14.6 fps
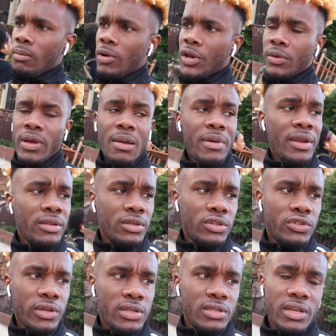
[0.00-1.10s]
But anyway, I'm heading to
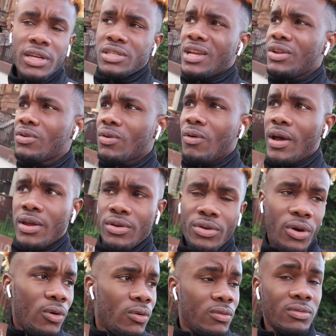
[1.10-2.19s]
the train station. I don't quite
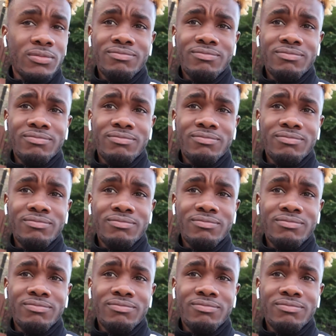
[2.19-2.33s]
know.